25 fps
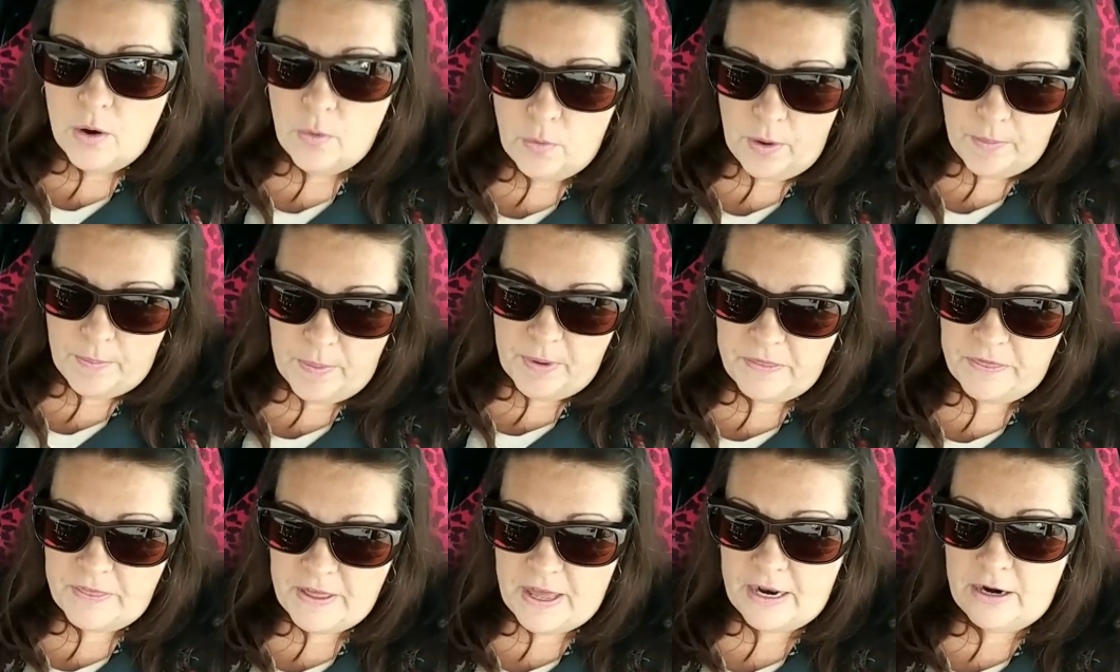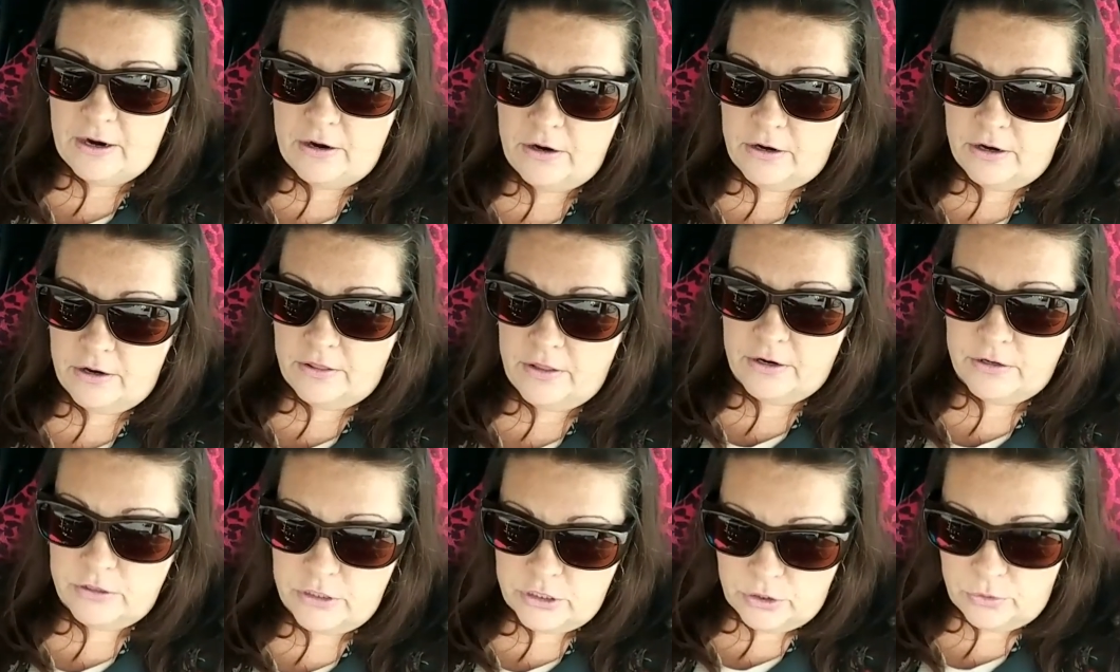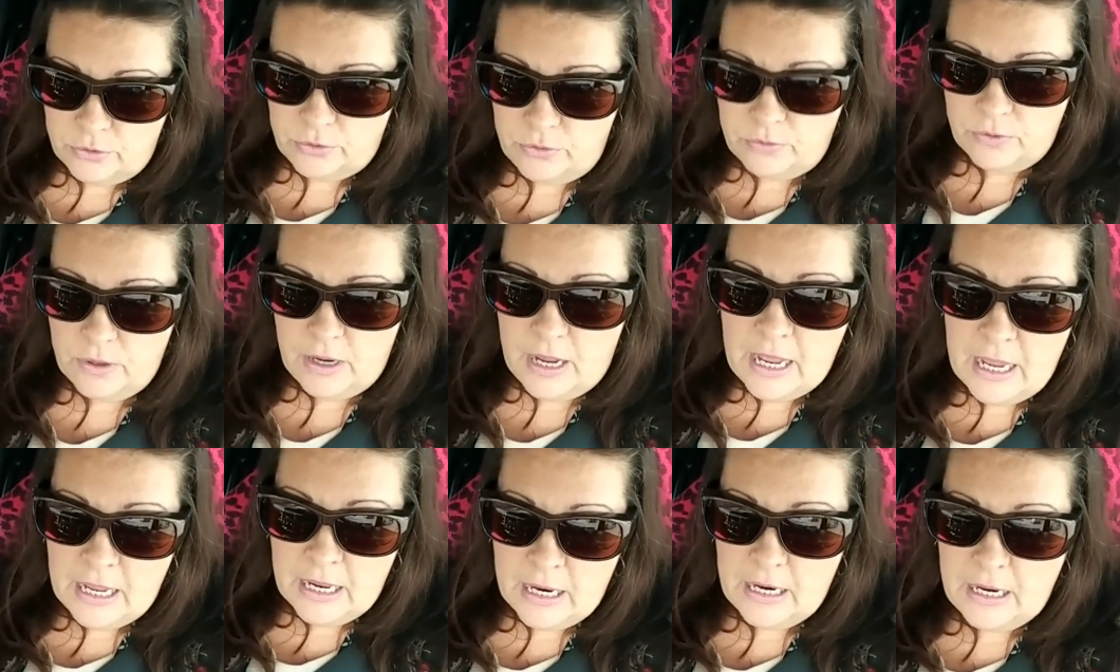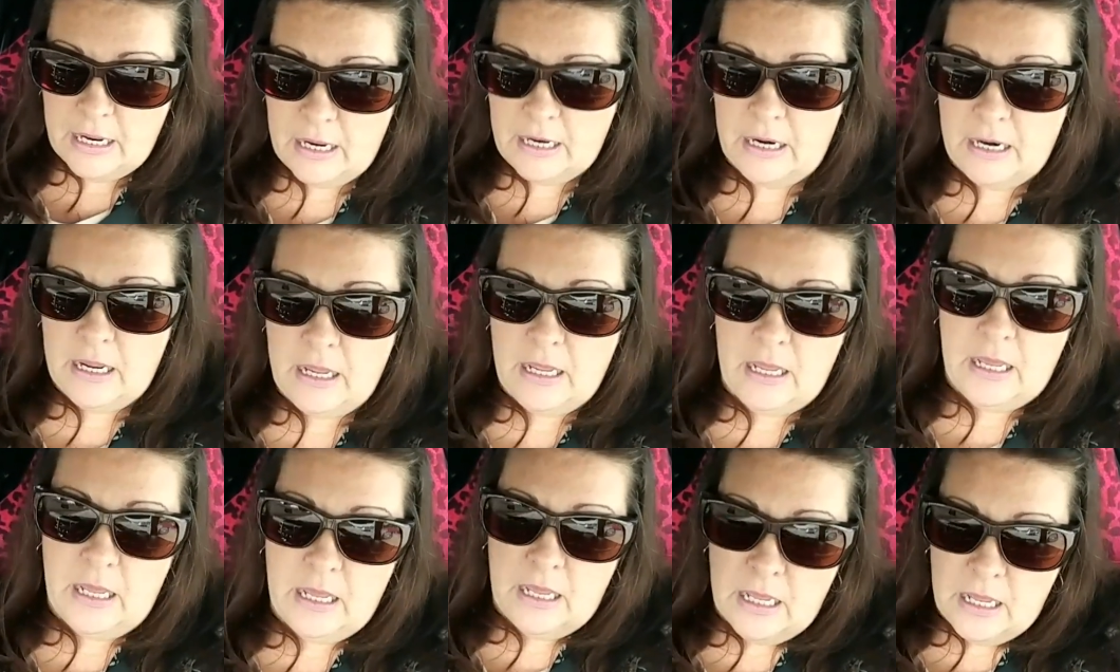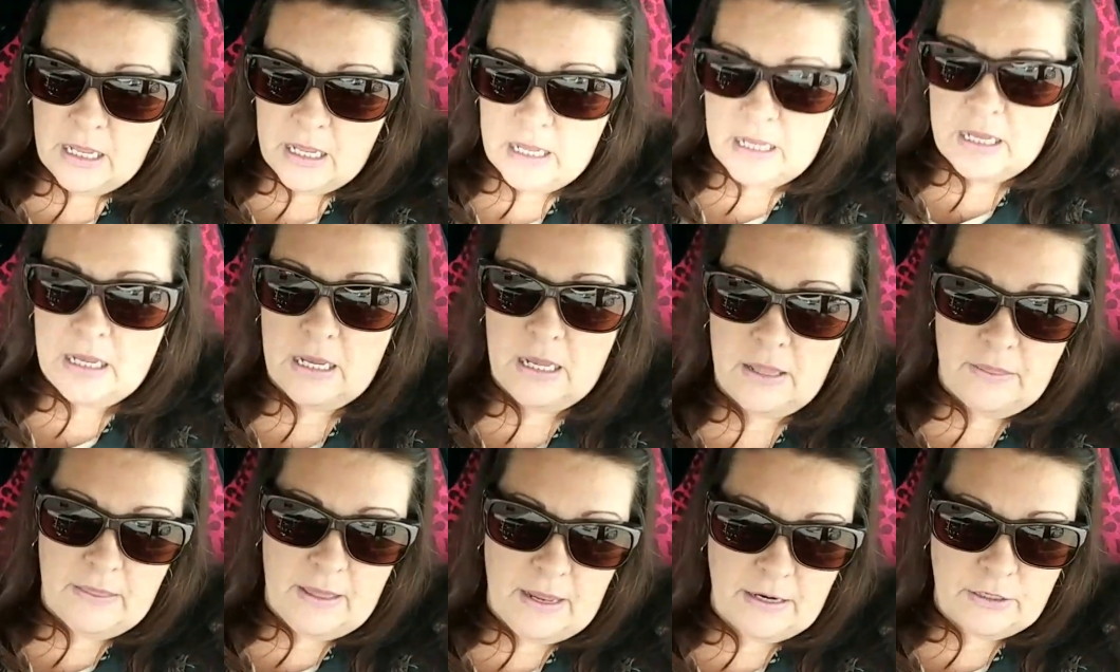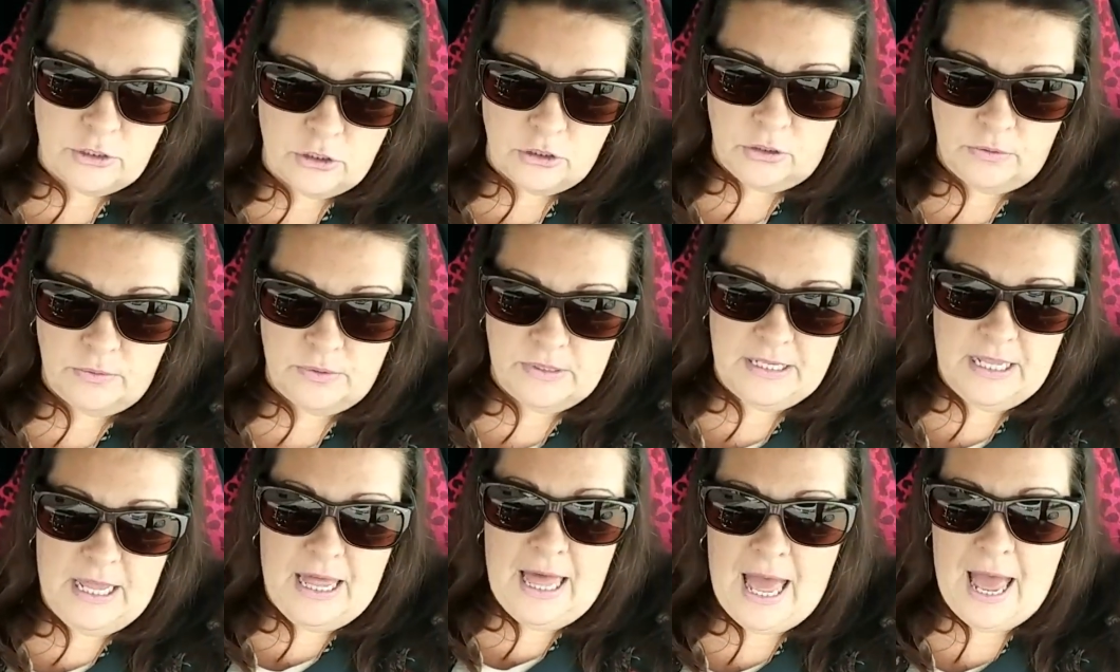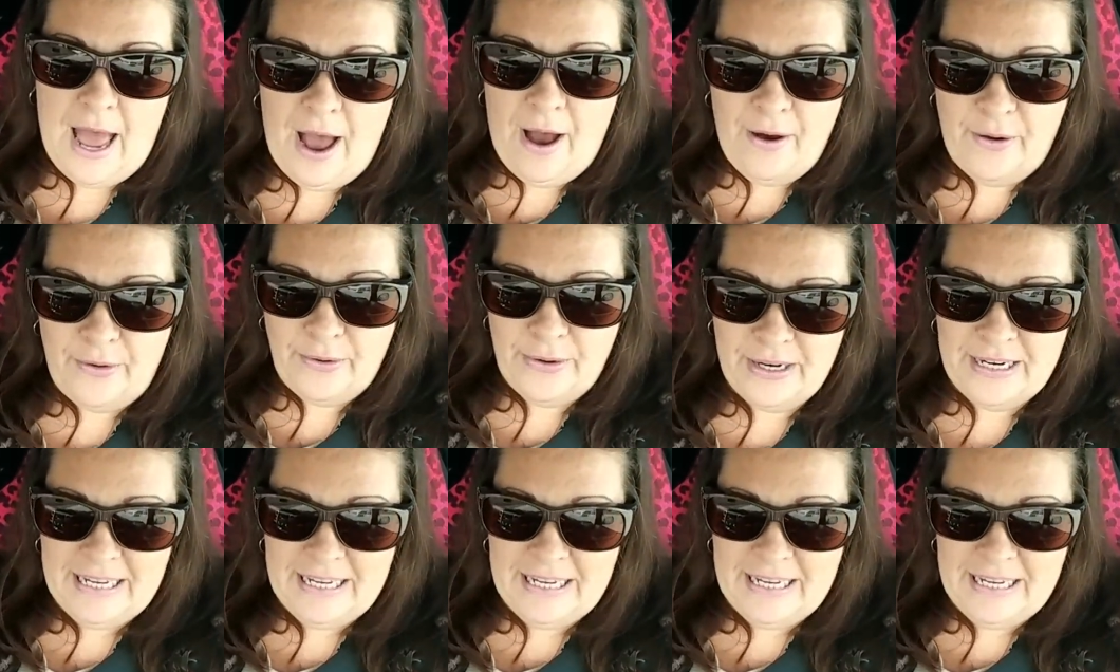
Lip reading: We put that under there too. And that truck was loud.